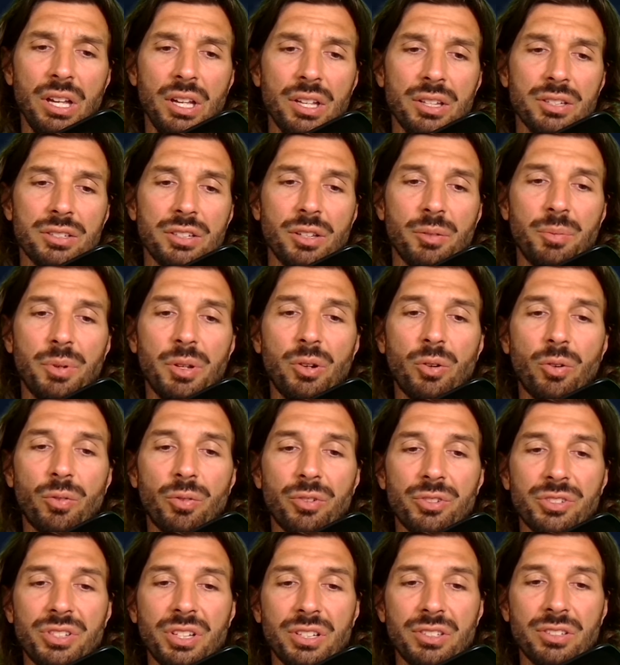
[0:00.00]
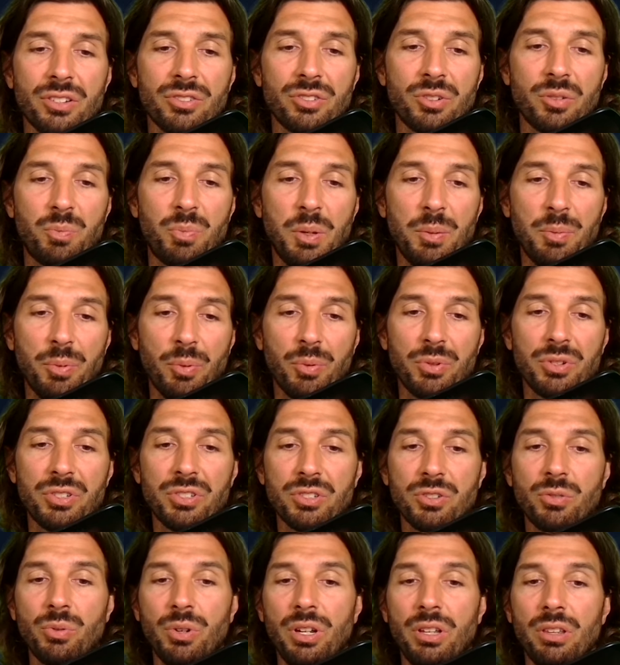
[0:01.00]
It's a little bit over 600 people, which
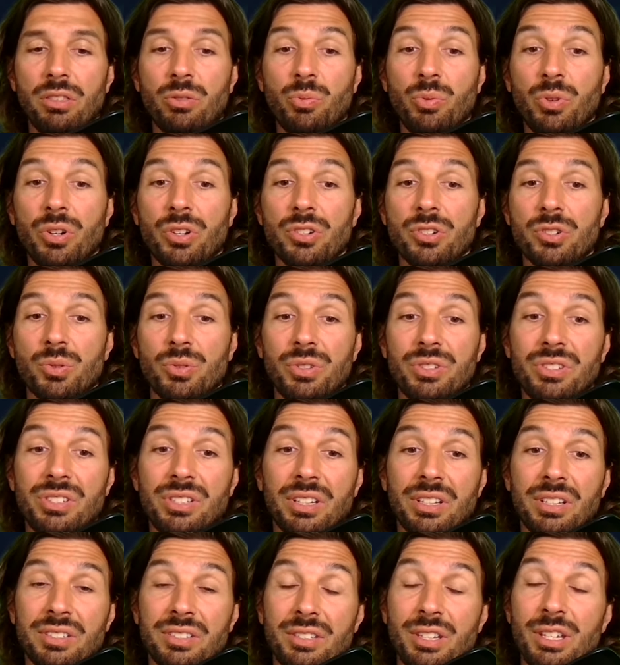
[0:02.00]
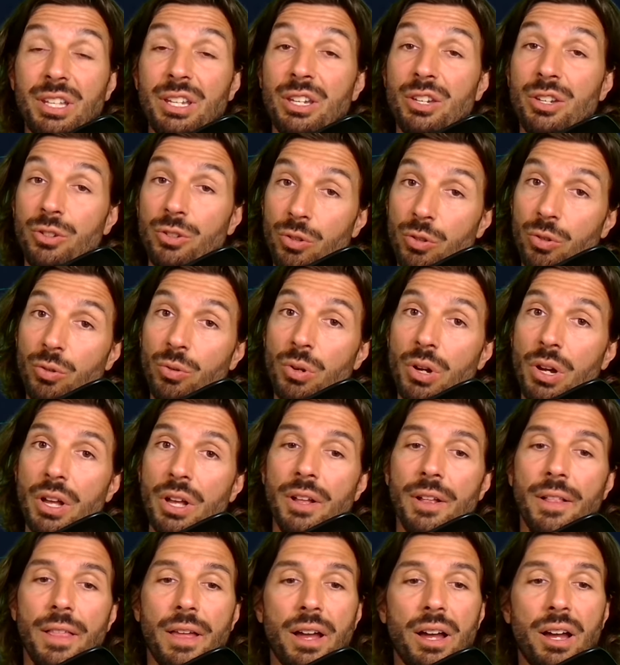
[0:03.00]
is great. 316 new
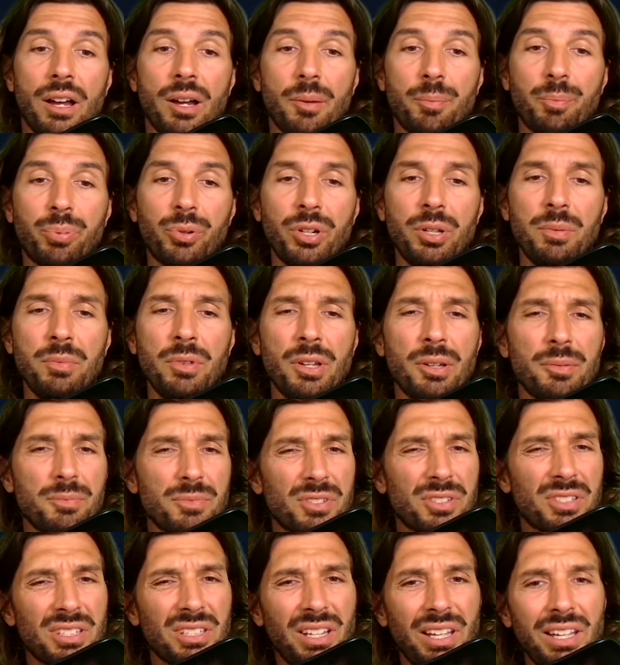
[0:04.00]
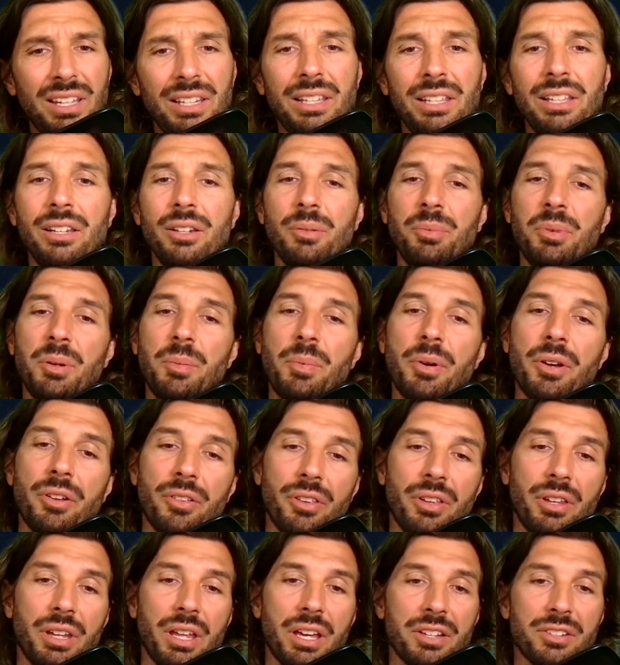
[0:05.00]
uh, premium, slightly a little bit better
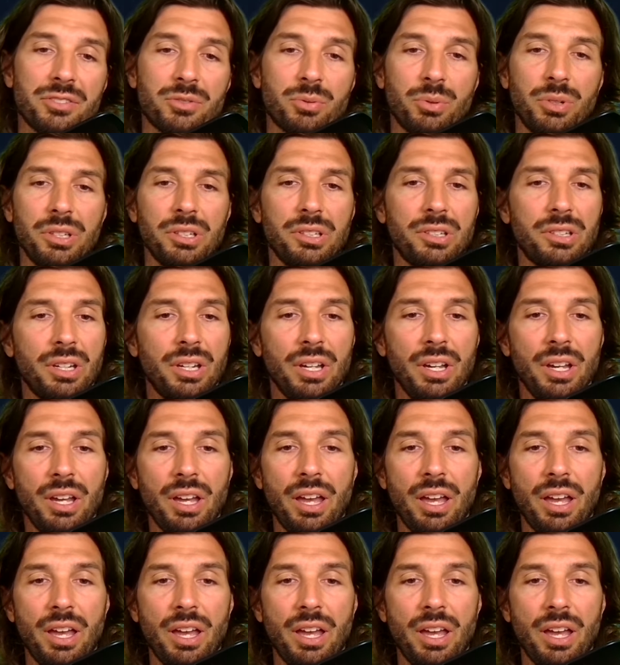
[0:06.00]
than last week.